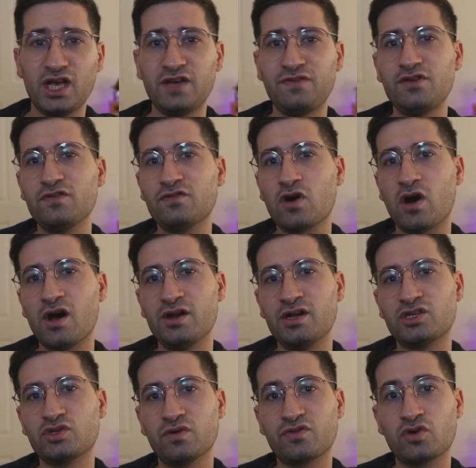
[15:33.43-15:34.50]
If you've got
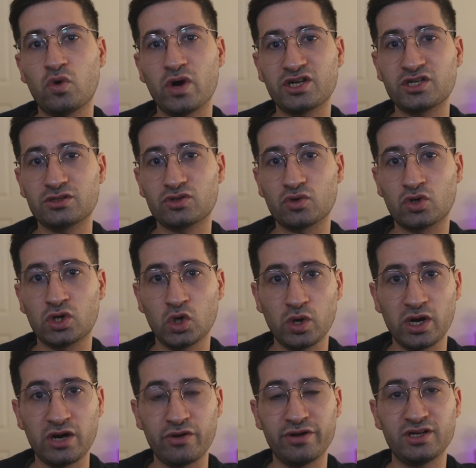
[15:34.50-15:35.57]
any sort of questions or
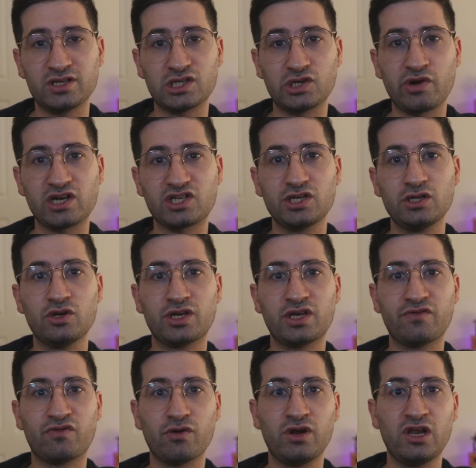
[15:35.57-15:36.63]
queries and you're actually
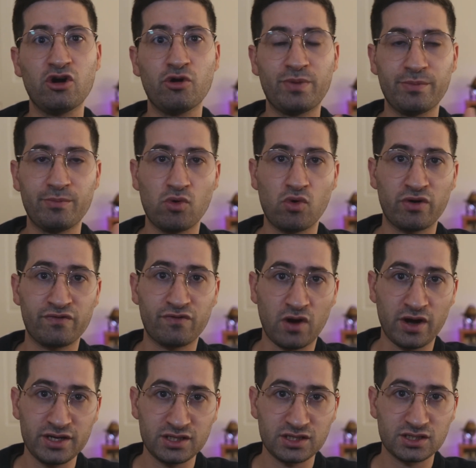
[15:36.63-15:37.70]
looking for a little bit more
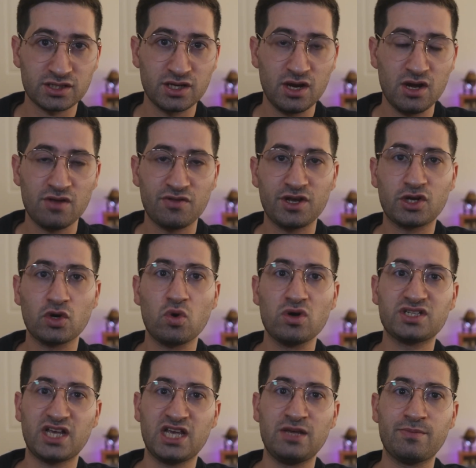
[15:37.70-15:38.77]
advice, you can
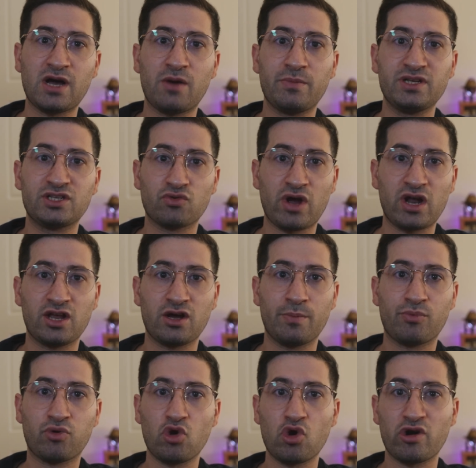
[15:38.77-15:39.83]
always email me directly
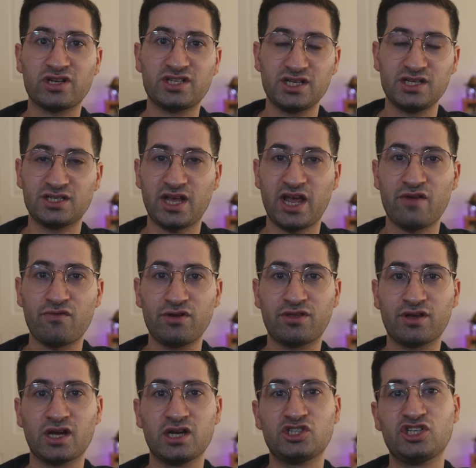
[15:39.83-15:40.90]
on
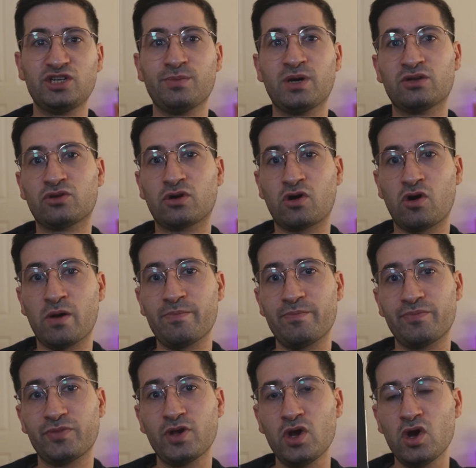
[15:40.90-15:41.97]

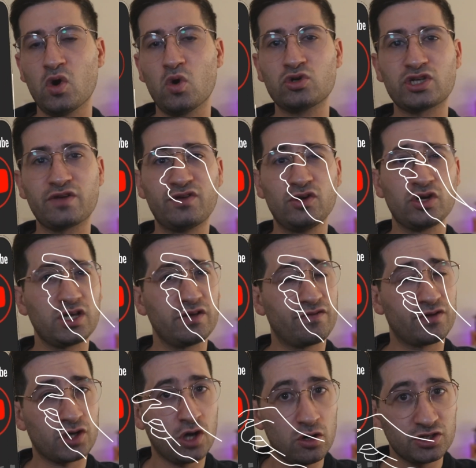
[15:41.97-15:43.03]
progressiseverything@gmail.com. Also, if you're looking
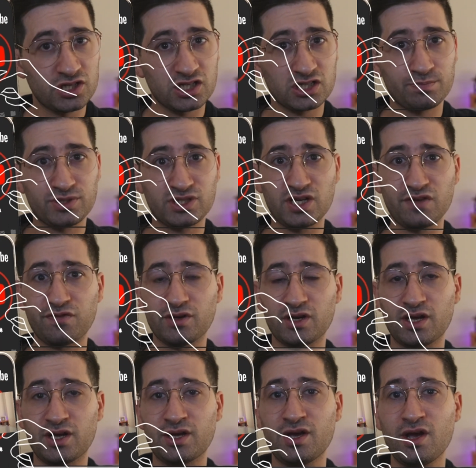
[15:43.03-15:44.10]
for coaching
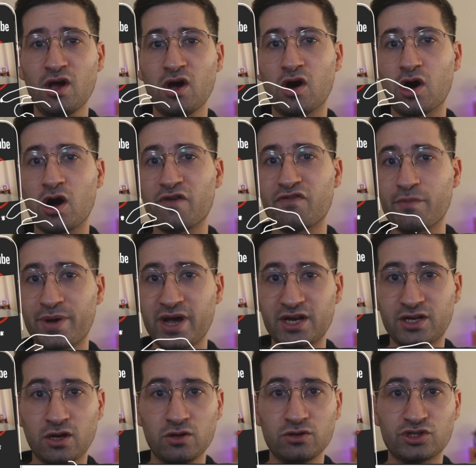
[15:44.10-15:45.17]
specifically, I offer
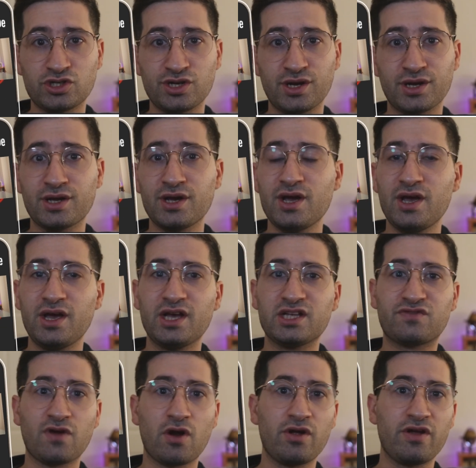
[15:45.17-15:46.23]
paid coaching.
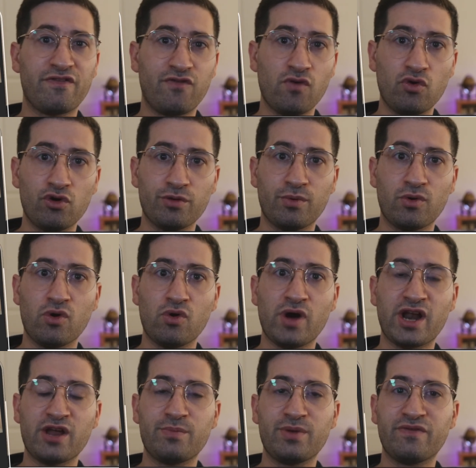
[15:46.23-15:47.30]
It's very affordable
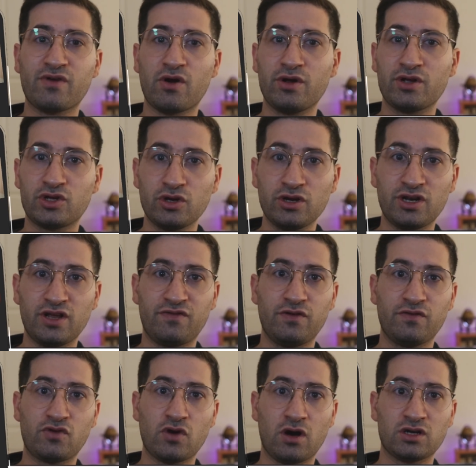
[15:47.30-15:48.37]
and it'd be very good if
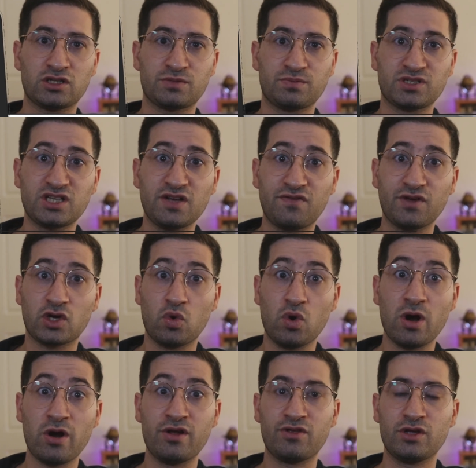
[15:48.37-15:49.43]
you've got a specific
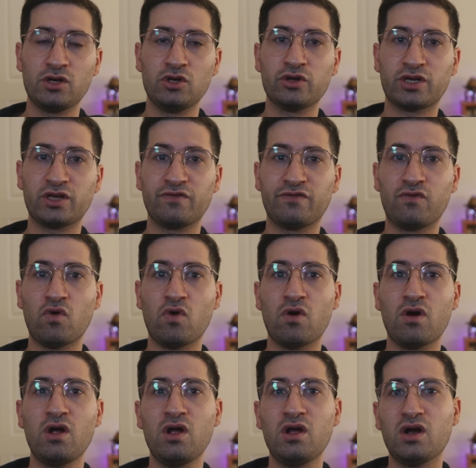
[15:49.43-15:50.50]
query that you're looking
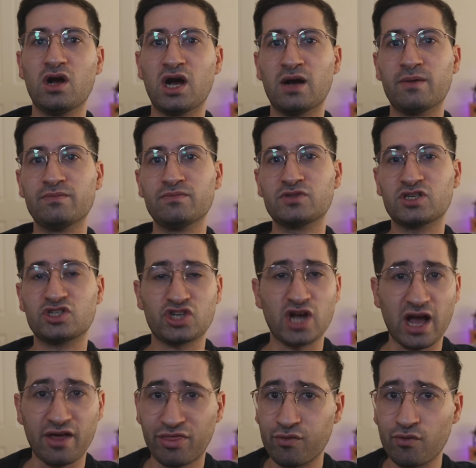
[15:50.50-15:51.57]
for to
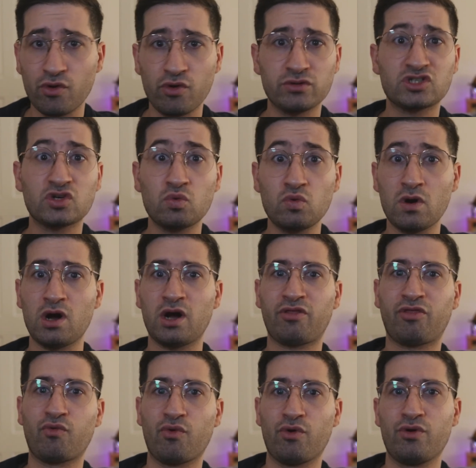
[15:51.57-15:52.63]
chat through and to work
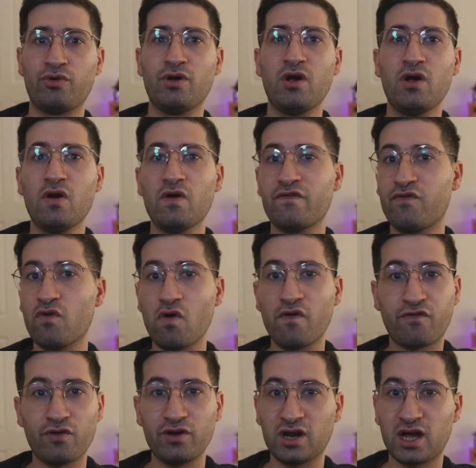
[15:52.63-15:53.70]
through for
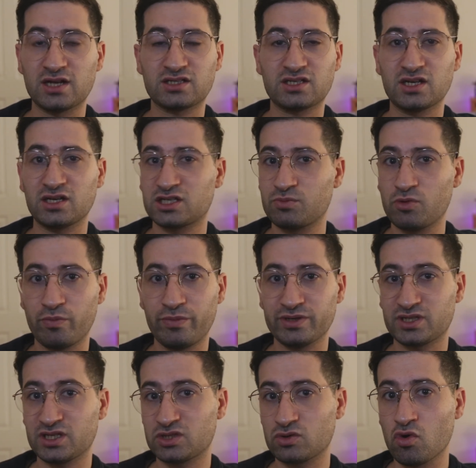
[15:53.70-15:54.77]
freelancing, small
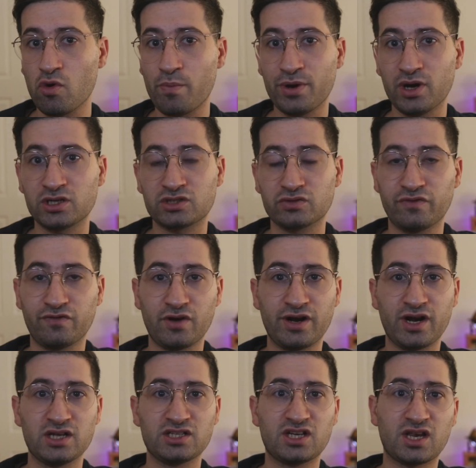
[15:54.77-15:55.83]
business or personal
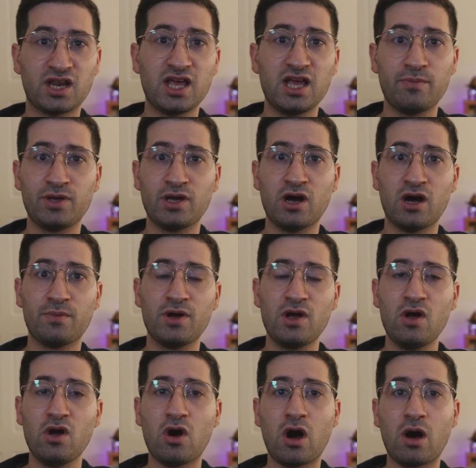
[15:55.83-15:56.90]
finance. You can hit me up
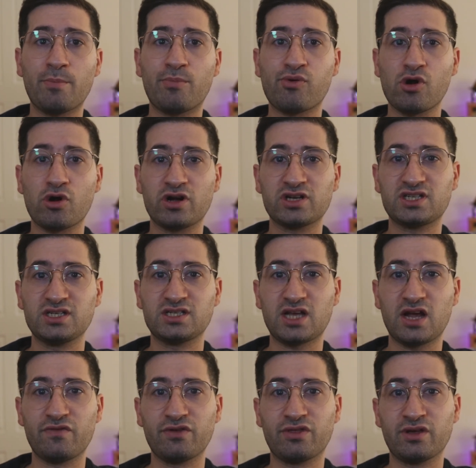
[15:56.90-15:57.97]
on
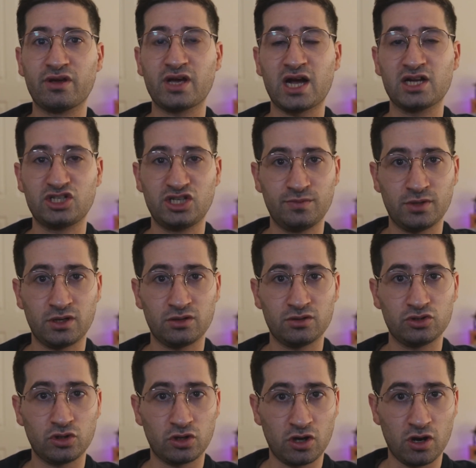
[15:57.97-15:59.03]

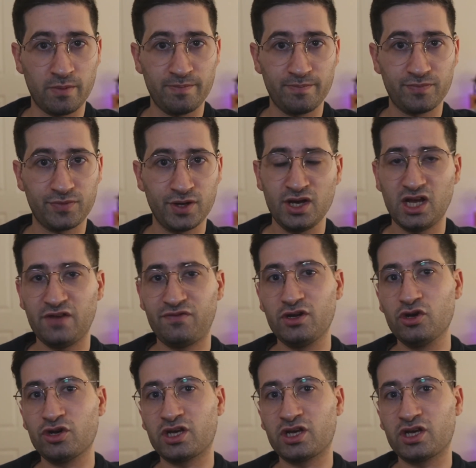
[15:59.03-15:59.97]
progressiseverything@gmail.com. If you're